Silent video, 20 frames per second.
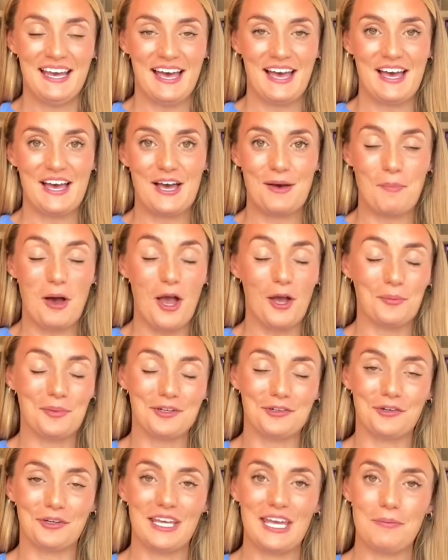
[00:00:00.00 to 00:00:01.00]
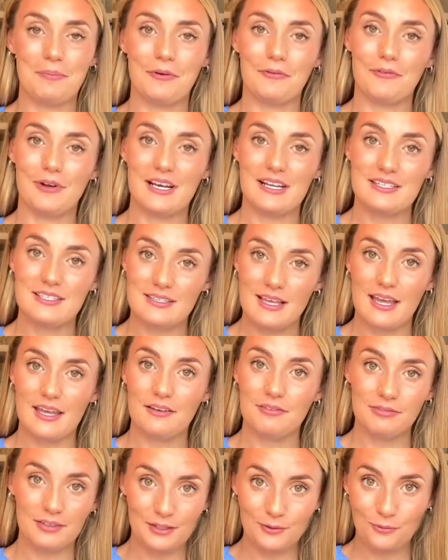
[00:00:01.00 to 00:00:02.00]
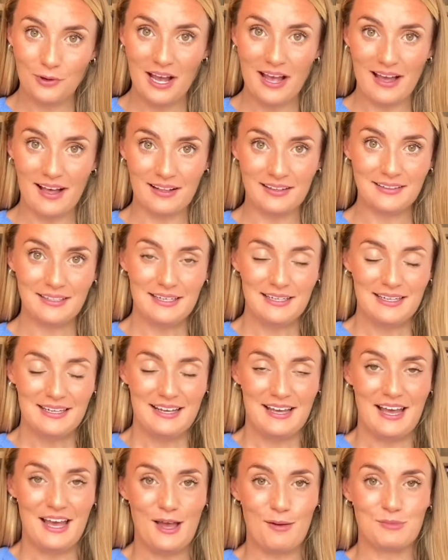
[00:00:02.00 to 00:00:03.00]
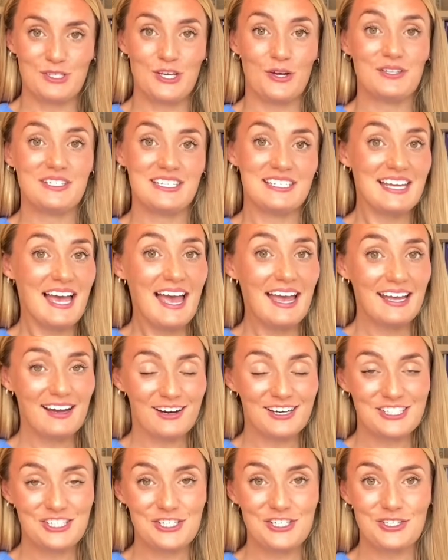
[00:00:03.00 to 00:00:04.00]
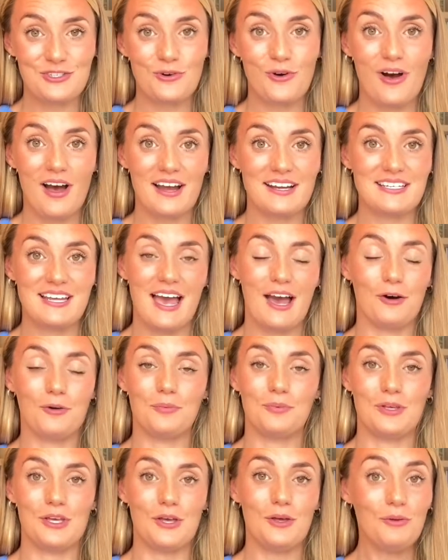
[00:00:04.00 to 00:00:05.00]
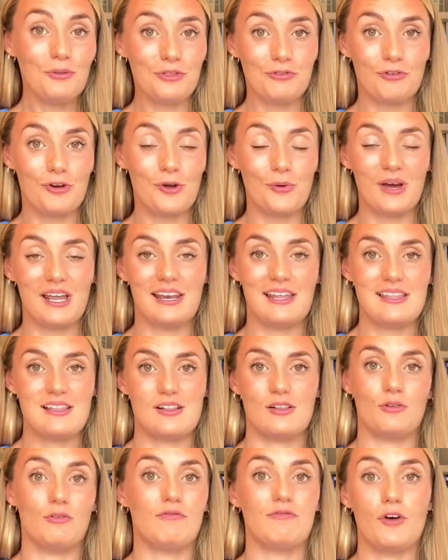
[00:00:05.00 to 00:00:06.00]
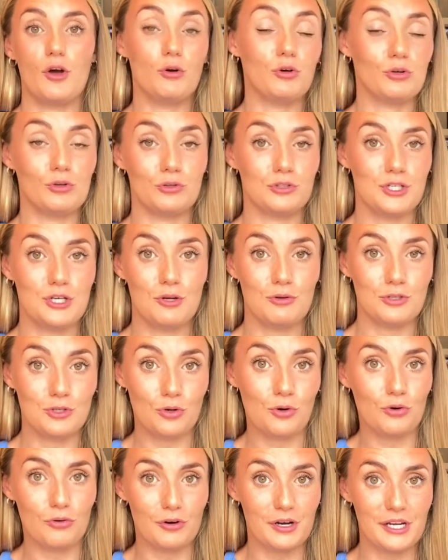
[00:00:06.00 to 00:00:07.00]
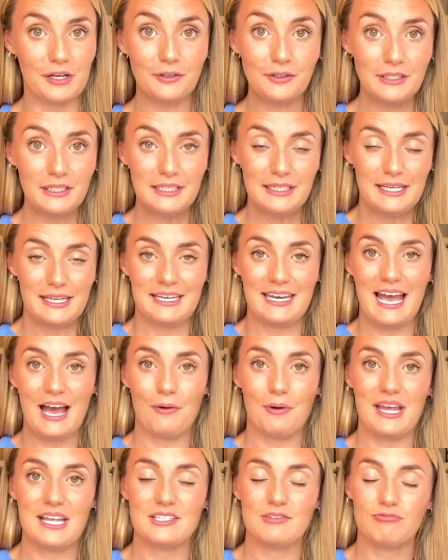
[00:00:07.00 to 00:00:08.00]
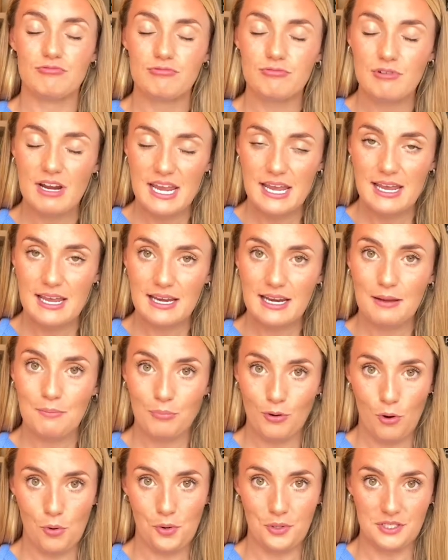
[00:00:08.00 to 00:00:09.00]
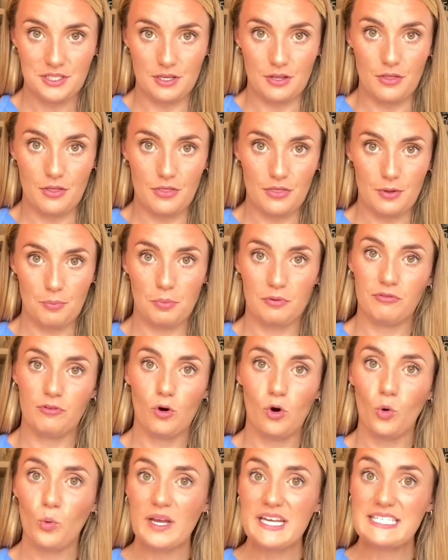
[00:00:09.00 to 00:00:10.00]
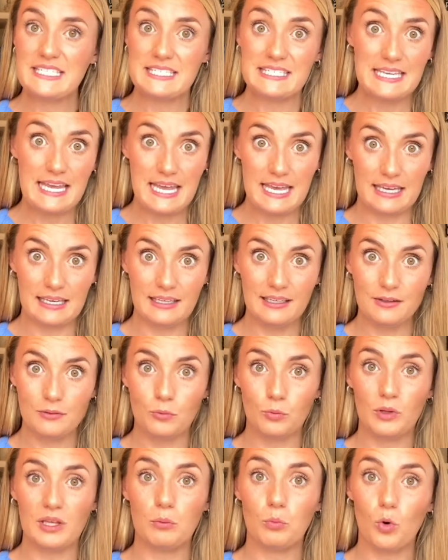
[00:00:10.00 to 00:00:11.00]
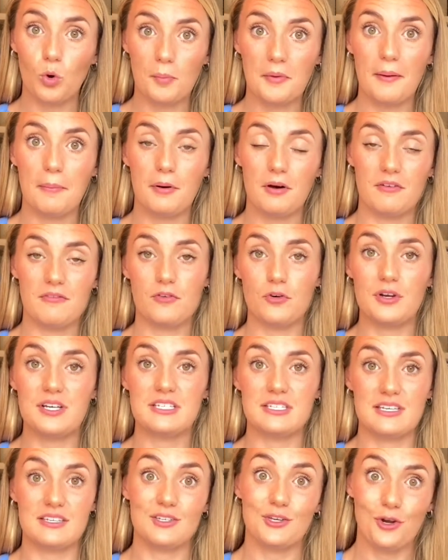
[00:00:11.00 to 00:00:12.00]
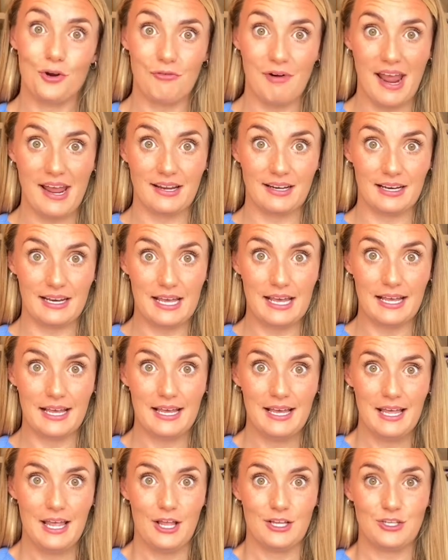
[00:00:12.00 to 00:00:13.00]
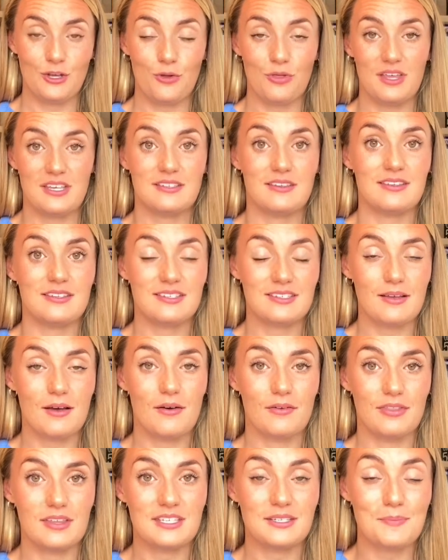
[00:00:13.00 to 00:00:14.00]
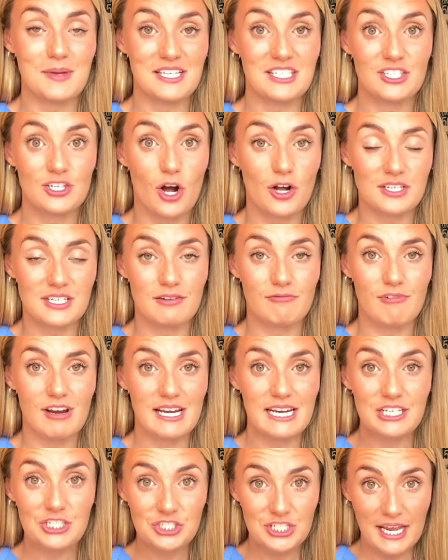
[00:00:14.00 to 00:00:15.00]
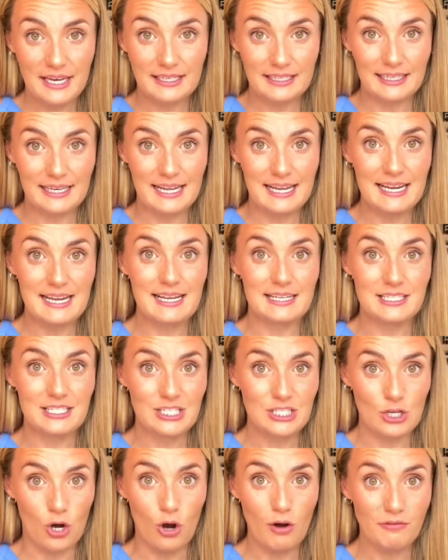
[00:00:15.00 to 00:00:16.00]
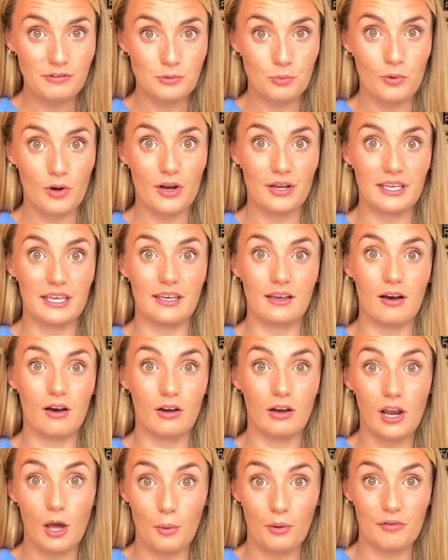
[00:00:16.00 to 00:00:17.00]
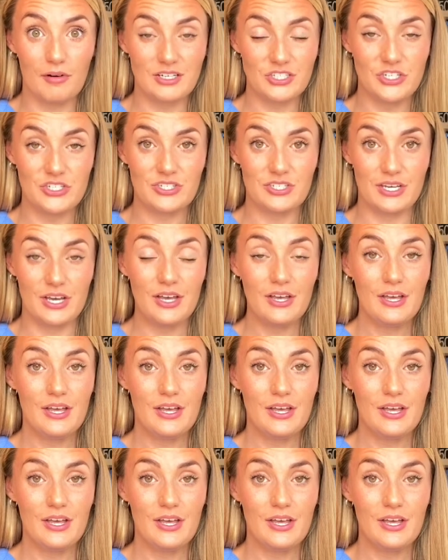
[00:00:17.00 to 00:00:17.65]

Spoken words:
I hope you're all keeping really safe and well. So today I just thought I'd help you through a little vocal tutorial. Now it's really important that before we sing, we warm up our voices correctly. So this means starting really gently and soft, working our lower register.